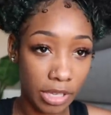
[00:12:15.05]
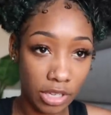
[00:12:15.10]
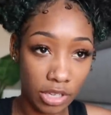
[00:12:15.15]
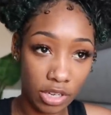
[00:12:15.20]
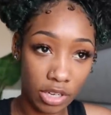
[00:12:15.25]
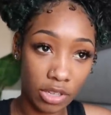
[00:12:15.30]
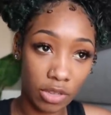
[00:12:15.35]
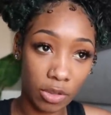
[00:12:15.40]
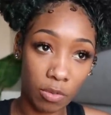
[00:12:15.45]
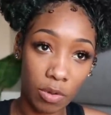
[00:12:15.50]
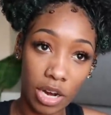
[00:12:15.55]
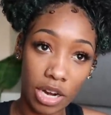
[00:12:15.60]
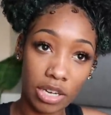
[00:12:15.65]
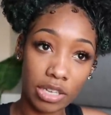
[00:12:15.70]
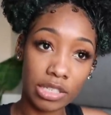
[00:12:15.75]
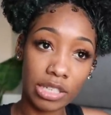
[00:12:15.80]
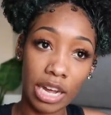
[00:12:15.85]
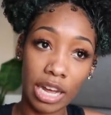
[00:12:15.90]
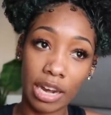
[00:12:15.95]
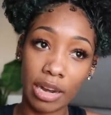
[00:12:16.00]
You know, the
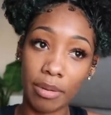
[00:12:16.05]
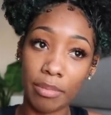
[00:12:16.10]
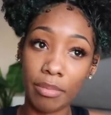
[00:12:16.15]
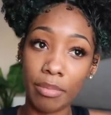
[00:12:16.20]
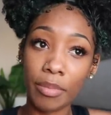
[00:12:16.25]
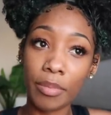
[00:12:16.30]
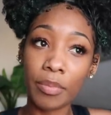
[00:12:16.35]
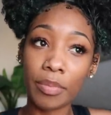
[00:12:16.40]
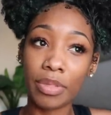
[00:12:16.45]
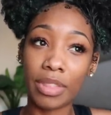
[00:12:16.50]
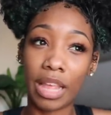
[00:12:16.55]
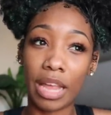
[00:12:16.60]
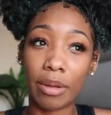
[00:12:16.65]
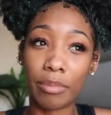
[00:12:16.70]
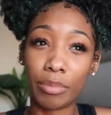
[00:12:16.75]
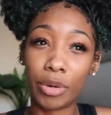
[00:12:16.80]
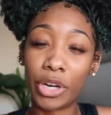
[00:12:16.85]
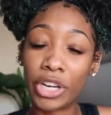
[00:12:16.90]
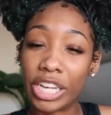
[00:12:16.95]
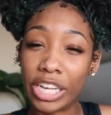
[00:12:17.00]
water's kind of
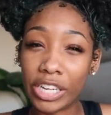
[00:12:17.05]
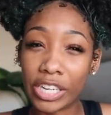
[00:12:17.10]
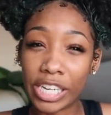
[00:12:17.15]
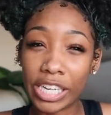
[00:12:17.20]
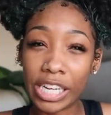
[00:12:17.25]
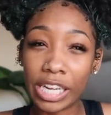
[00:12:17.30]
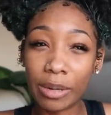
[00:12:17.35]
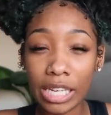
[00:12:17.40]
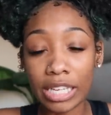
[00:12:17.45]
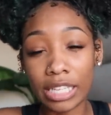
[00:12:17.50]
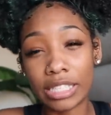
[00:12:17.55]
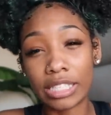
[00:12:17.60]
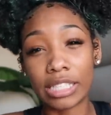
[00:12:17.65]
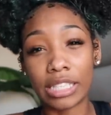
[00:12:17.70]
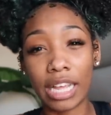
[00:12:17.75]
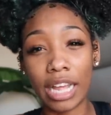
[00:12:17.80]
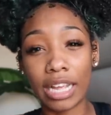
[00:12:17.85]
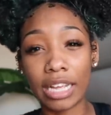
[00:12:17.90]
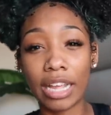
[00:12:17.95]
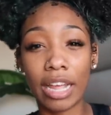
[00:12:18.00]
like murky because
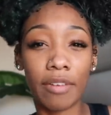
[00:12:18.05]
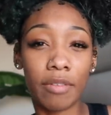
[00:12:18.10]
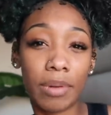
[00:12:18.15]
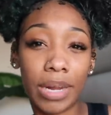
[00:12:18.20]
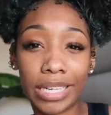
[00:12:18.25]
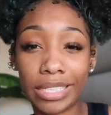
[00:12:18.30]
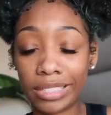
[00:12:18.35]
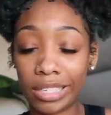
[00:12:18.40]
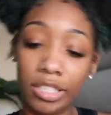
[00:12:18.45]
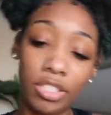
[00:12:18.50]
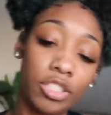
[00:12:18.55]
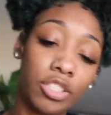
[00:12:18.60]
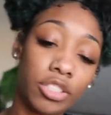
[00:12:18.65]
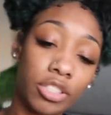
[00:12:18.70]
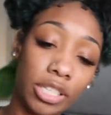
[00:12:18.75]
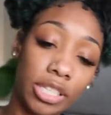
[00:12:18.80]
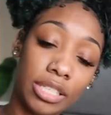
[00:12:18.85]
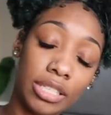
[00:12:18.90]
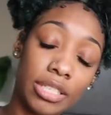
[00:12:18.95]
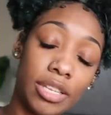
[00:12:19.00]
of like everybody's
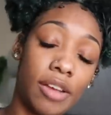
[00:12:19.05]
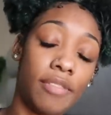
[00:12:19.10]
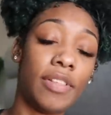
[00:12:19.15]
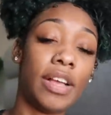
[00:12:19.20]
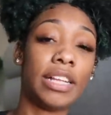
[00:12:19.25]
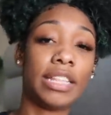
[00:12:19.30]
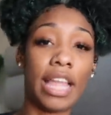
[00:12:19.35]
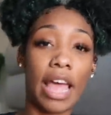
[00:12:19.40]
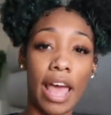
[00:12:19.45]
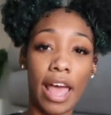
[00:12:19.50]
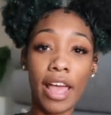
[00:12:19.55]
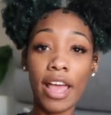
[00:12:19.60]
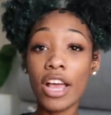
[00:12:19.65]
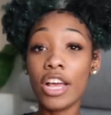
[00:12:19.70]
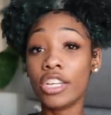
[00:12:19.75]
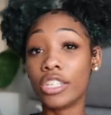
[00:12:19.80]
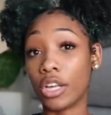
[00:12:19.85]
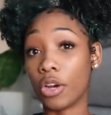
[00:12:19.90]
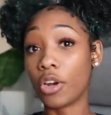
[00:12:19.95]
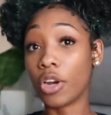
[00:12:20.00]
sunscreen and stuff like that.
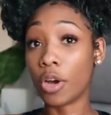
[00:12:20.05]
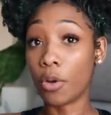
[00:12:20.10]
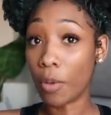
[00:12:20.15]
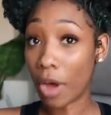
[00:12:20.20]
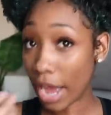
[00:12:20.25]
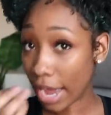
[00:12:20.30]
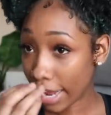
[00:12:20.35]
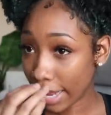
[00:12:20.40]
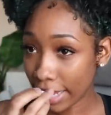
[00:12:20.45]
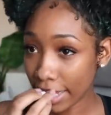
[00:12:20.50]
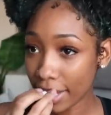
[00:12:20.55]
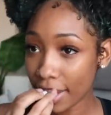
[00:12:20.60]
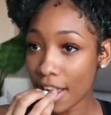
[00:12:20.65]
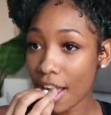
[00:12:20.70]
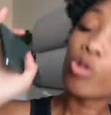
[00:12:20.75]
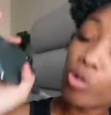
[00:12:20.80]
So Kauai,